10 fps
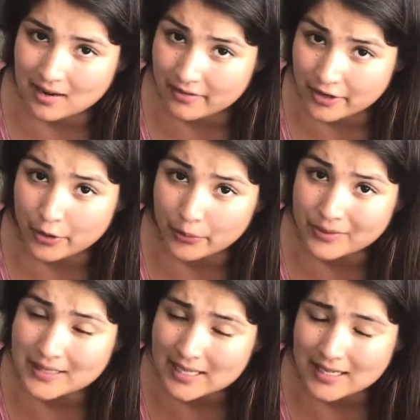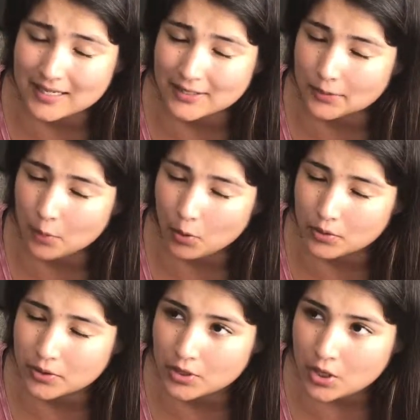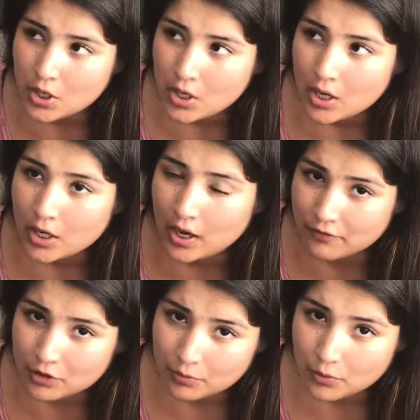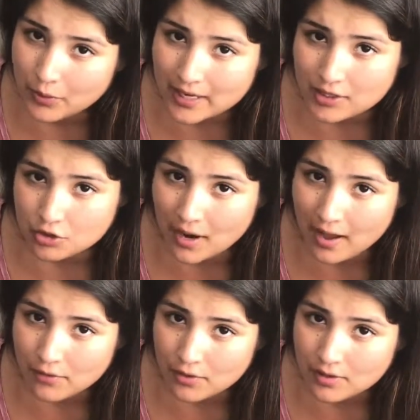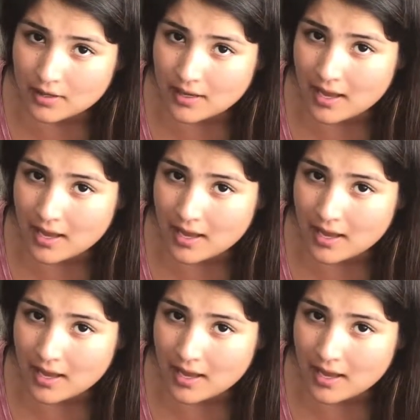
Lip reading: their own seat is the most comfortable way to travel.